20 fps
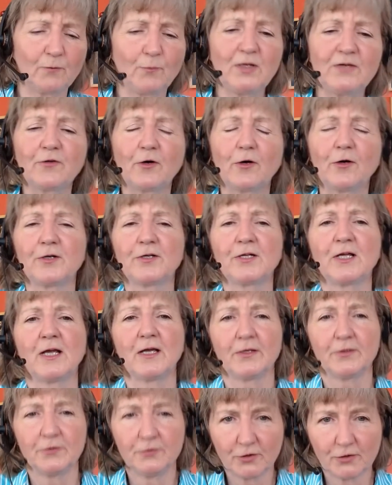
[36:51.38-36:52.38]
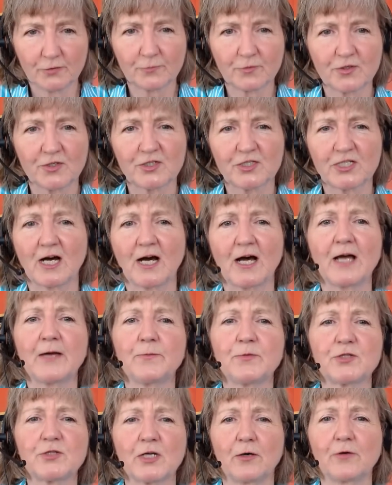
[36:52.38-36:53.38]
We've heard numerous
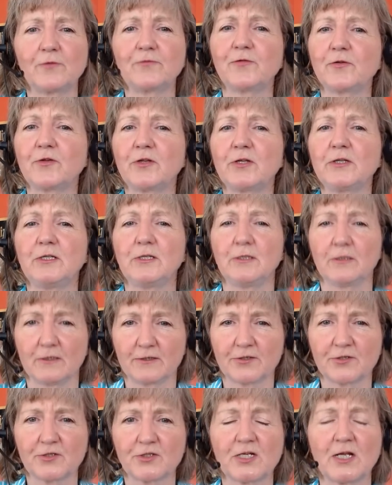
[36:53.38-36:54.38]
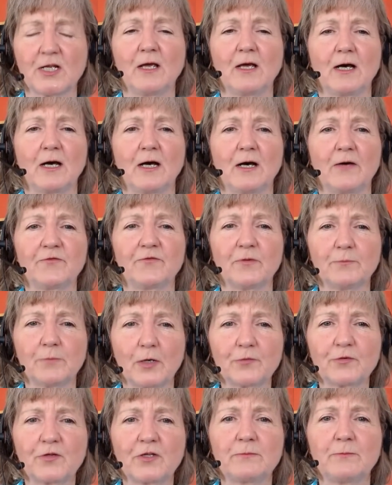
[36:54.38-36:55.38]
times over the years um, from
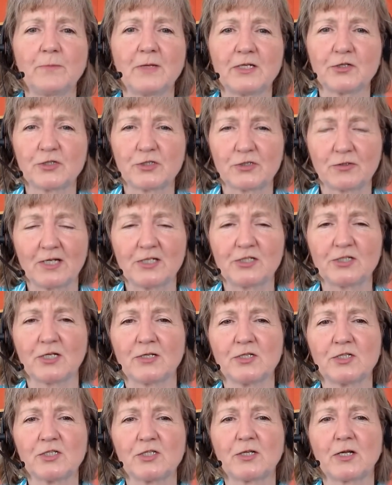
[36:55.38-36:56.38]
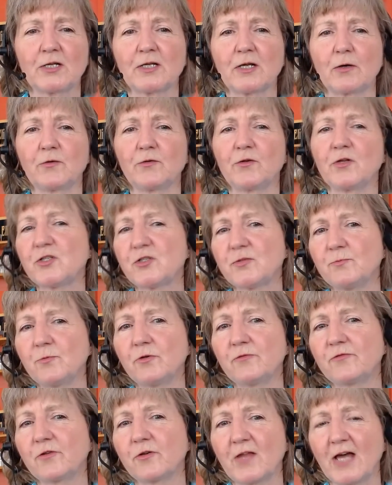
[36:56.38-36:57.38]
both administrations that this
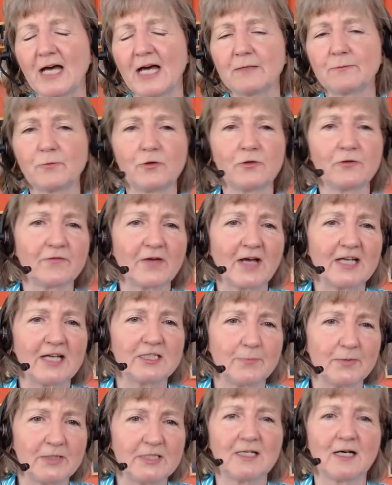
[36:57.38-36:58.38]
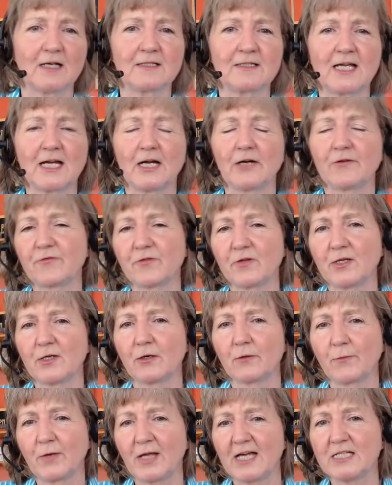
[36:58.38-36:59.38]
move or that move had to be done carefully,
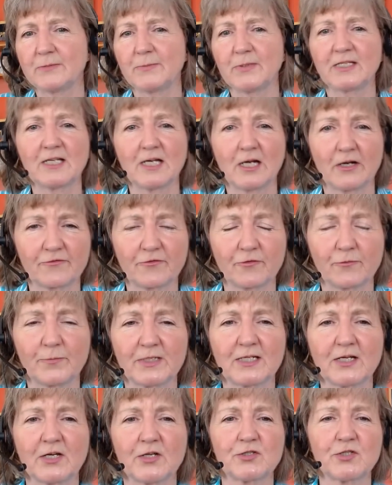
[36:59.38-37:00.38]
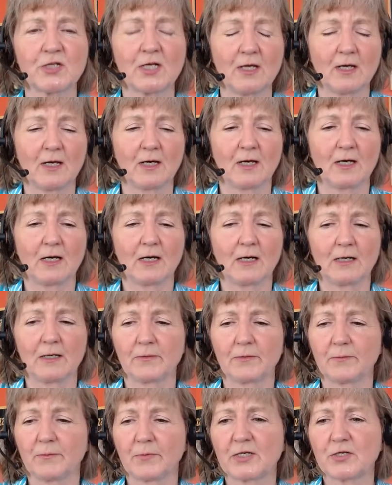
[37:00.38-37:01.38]
or we had to be careful because
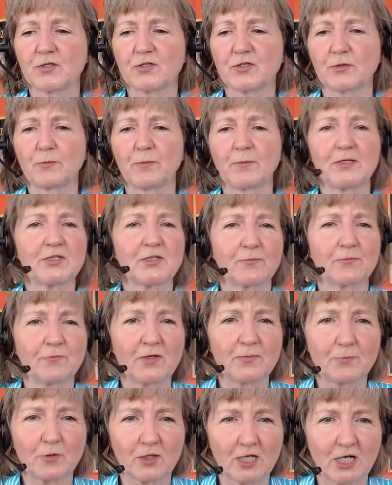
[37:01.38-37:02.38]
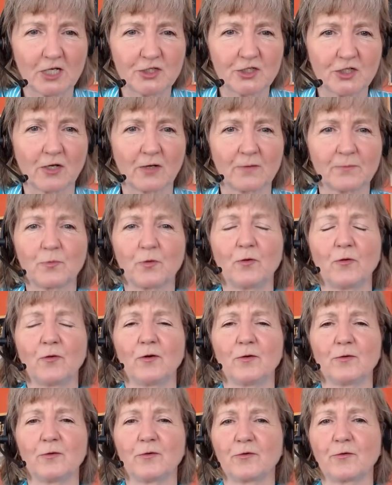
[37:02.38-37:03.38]
uh, because there would be some repercussion on
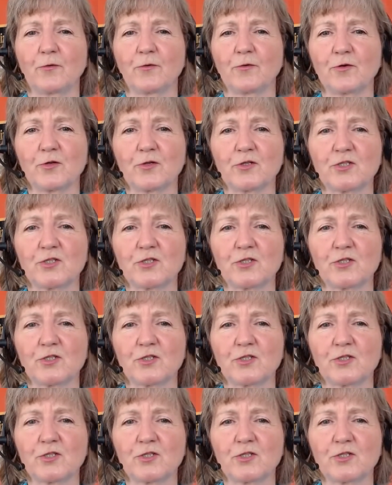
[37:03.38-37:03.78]
Paul, or, or